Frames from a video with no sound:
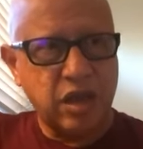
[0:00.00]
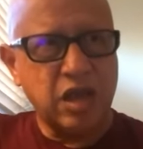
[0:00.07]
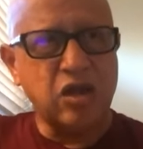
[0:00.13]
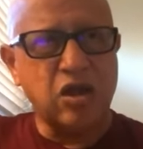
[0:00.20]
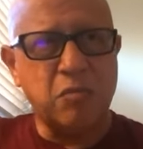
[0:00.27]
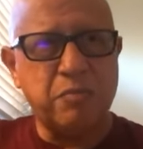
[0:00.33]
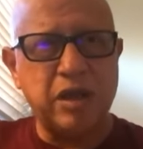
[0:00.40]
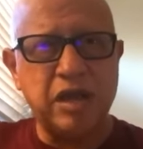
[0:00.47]
you
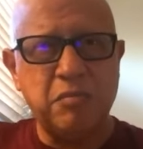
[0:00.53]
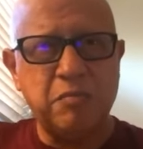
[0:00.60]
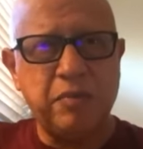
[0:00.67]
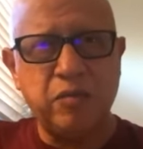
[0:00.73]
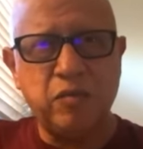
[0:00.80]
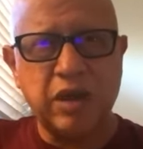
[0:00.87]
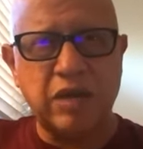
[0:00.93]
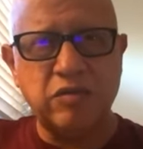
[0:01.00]
know, but
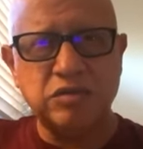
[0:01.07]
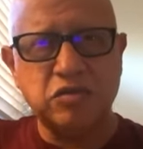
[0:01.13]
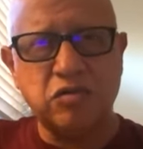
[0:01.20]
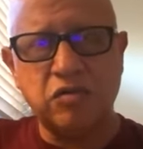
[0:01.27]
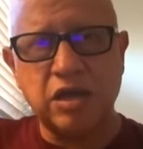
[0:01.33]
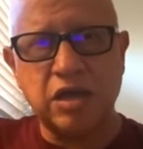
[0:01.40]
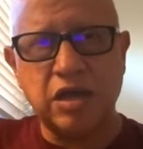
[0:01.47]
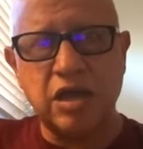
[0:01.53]
but when I was
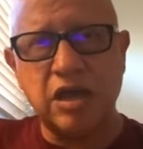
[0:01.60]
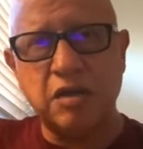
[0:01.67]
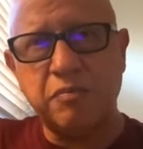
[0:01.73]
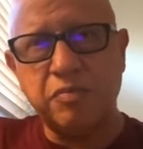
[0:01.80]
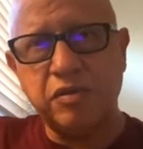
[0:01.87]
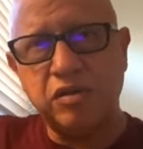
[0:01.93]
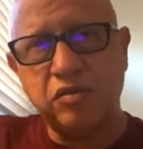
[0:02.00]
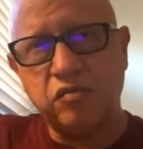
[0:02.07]
growing up,
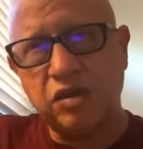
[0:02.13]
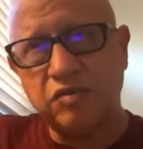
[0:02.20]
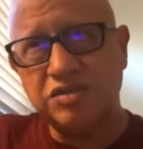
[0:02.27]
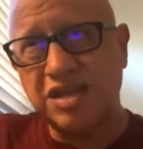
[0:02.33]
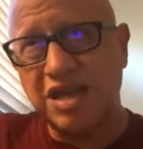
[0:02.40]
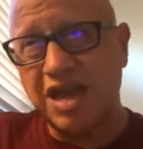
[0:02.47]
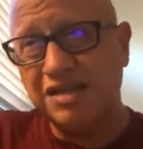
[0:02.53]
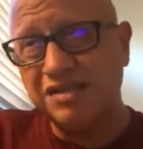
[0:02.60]
you know, when I was
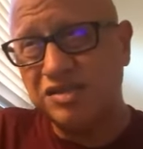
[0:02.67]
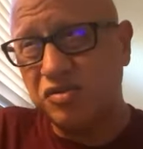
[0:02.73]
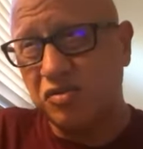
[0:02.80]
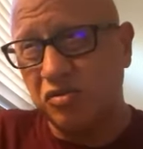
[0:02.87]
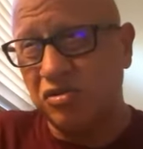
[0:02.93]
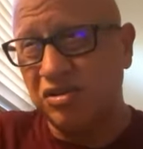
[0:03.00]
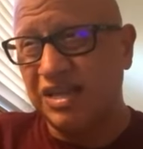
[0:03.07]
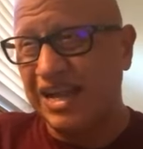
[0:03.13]
in high
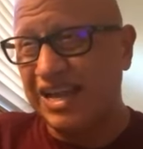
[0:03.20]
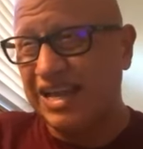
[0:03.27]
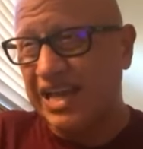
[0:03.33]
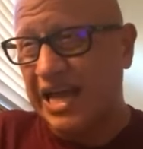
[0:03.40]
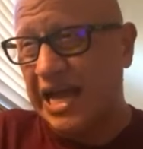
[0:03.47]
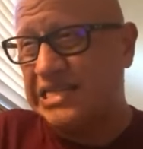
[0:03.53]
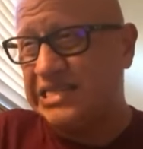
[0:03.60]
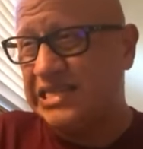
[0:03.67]
school, like
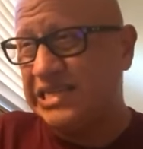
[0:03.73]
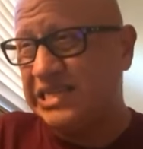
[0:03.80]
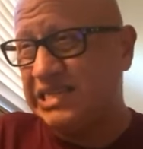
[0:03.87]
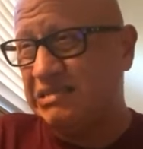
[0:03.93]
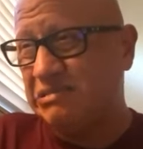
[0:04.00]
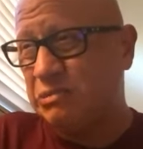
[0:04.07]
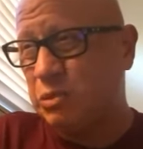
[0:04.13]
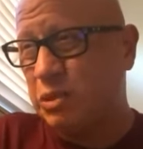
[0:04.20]
I didn't
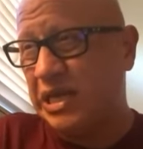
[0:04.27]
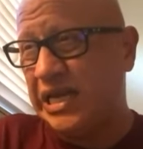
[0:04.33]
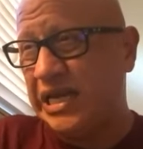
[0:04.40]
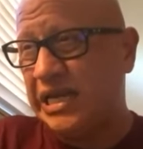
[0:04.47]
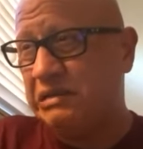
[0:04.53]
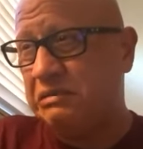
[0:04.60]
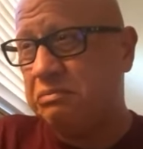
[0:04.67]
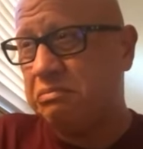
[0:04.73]

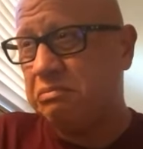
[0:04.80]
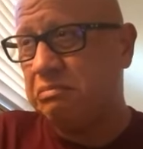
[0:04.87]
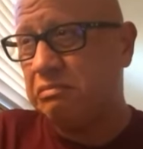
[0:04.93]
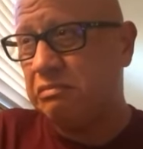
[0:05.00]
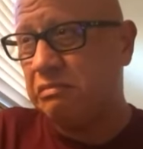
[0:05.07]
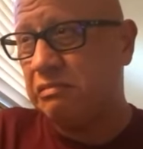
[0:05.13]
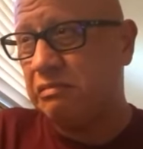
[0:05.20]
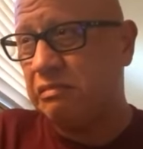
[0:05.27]
read.
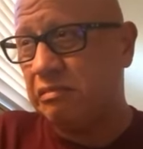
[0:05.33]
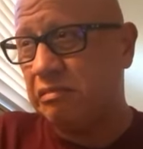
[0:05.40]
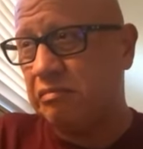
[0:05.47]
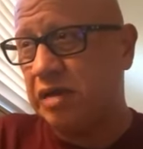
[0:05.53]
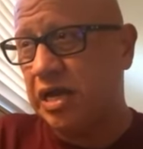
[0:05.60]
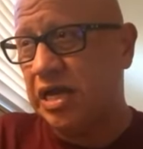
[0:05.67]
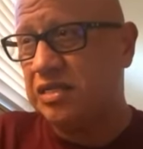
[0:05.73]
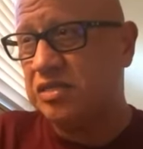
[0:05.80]
In
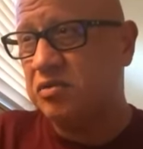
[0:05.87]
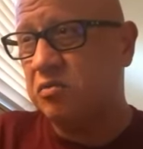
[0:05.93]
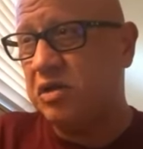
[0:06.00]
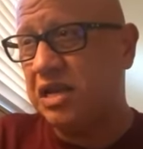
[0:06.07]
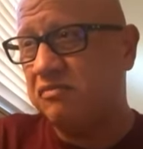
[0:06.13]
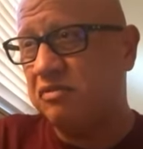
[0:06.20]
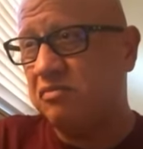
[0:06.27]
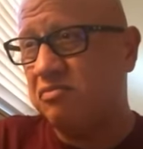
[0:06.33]
my high school, we
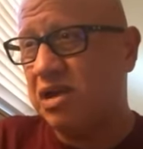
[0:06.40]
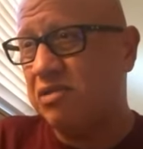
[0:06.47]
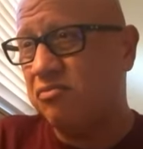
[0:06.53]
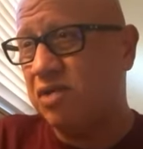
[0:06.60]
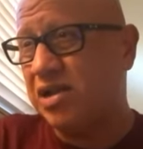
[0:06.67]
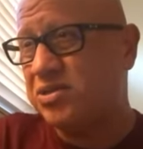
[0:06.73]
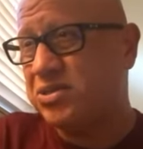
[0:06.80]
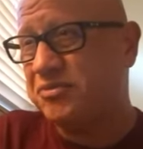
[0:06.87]
never read
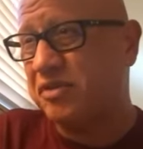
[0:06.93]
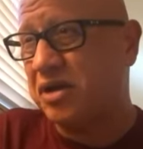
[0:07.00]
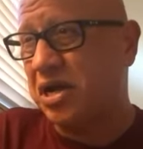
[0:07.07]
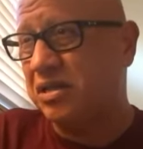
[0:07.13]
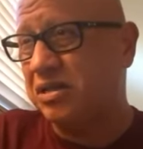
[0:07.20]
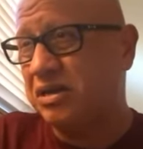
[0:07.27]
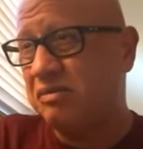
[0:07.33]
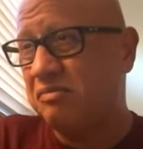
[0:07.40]
writers of
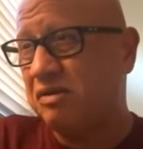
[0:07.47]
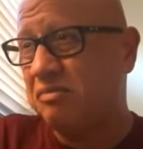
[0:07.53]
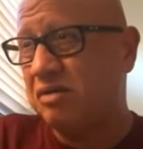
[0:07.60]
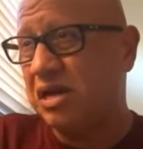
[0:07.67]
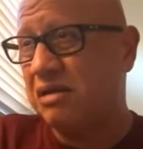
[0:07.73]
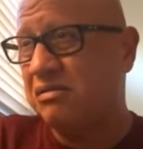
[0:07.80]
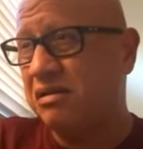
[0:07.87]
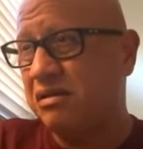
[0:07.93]
color. We
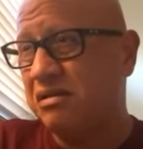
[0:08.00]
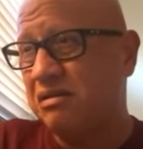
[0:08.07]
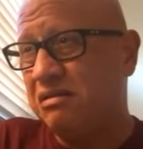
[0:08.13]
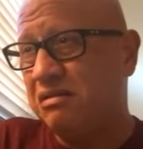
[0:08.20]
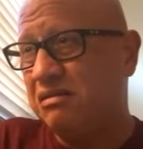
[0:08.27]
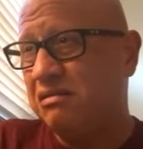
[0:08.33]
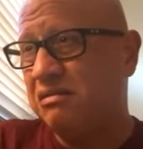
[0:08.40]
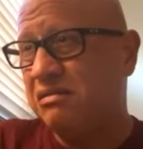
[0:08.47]
read
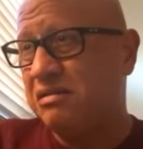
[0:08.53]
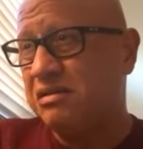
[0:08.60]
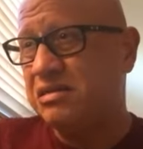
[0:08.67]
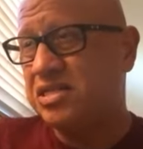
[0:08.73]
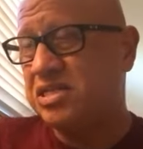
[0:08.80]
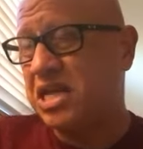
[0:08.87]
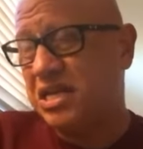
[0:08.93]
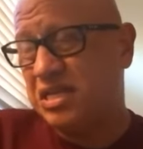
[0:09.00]

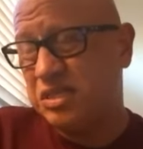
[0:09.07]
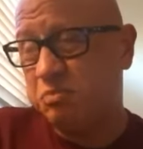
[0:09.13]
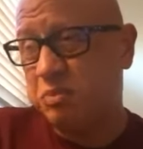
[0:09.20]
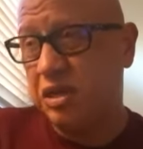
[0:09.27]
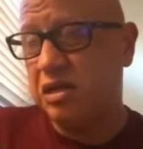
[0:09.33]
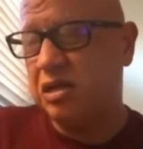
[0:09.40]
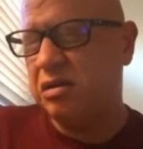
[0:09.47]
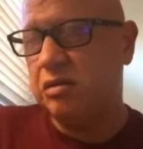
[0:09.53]

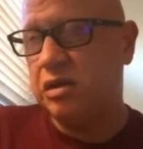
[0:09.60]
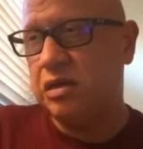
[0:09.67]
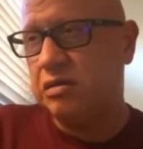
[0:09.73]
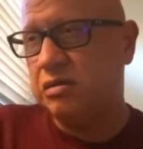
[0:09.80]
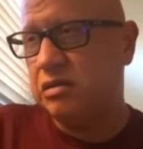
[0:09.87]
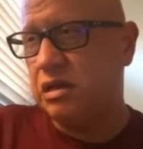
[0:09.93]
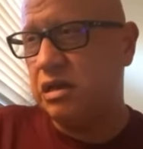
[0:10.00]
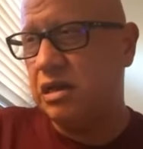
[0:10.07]
Shakespeare and
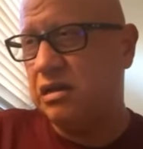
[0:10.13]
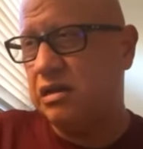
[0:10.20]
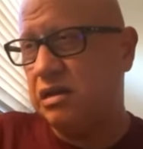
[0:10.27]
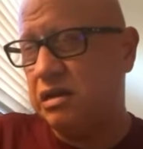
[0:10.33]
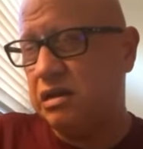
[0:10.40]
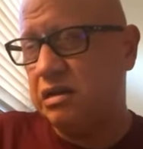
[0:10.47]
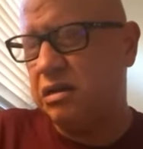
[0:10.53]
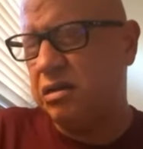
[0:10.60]
and
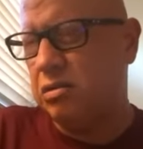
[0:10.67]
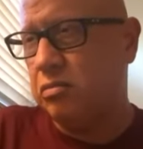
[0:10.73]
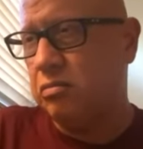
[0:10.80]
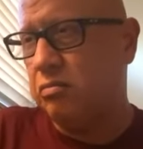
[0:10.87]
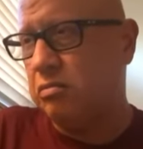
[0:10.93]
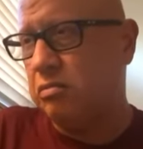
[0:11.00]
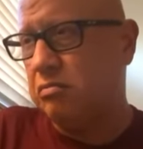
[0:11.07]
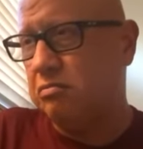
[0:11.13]
you
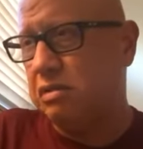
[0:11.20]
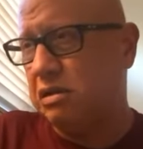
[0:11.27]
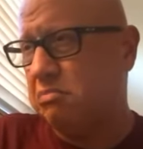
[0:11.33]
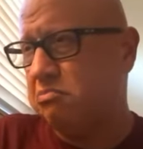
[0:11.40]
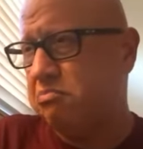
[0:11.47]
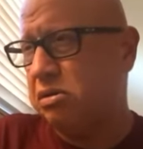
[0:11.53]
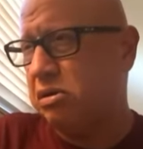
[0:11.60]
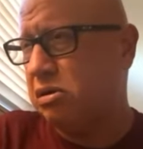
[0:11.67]
know
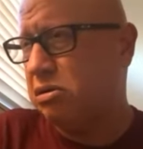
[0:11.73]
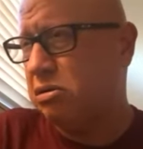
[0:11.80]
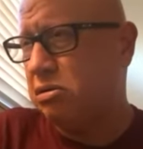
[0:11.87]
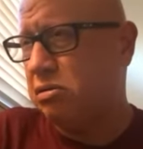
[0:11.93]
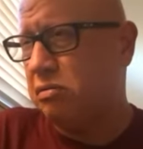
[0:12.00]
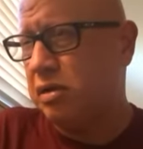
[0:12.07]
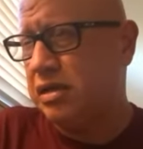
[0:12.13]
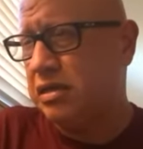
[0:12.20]

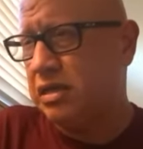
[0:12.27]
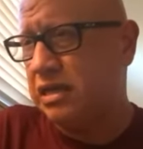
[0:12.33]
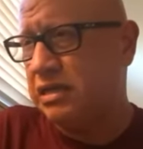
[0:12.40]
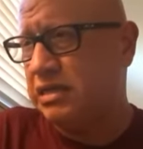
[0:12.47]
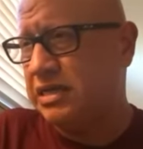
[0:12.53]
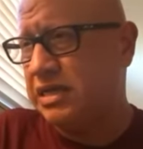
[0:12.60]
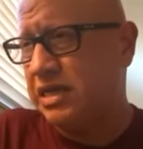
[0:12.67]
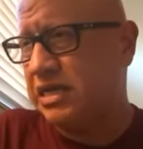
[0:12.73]
Poe and, and
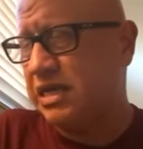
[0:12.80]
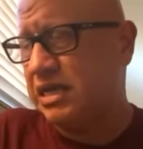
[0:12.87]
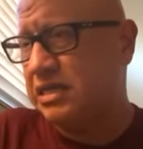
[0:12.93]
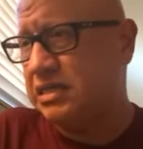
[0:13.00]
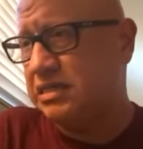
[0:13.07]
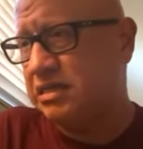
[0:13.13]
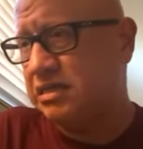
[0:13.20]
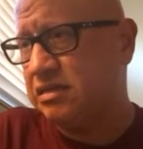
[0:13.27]

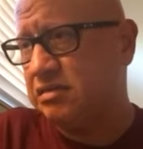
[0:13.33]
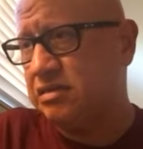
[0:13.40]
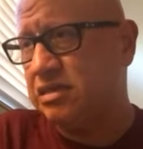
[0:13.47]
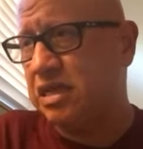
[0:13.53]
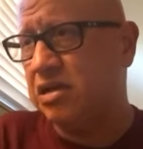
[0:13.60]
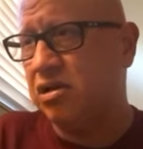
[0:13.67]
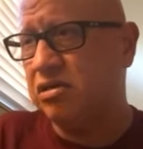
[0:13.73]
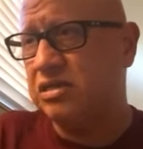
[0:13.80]
Dickens and it's
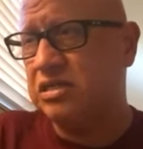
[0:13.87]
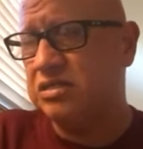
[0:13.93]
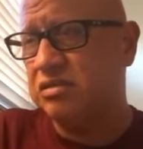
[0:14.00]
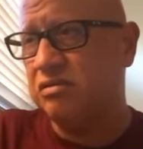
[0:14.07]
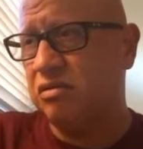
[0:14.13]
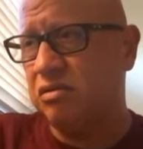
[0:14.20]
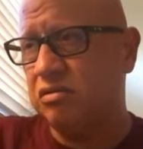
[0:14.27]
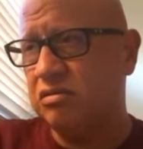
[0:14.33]
like all
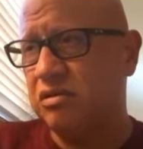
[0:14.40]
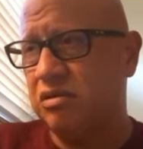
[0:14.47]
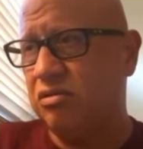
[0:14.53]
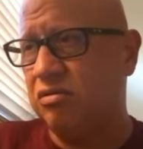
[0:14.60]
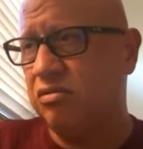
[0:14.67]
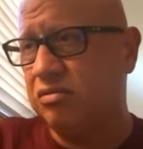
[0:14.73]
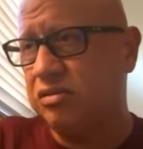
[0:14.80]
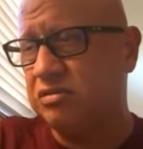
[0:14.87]
these
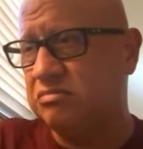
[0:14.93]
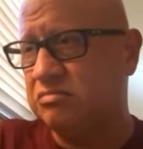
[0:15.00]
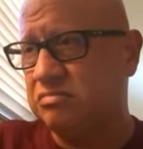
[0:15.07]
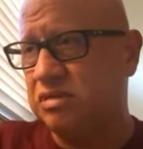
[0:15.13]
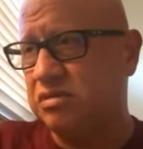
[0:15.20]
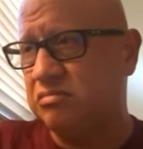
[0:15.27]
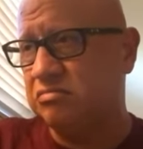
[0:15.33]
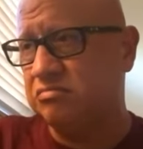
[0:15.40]
old
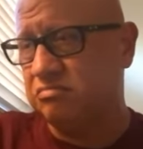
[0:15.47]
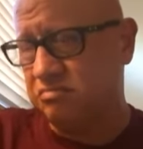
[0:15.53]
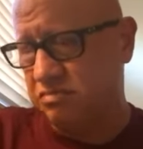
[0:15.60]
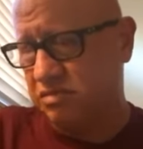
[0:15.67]
you know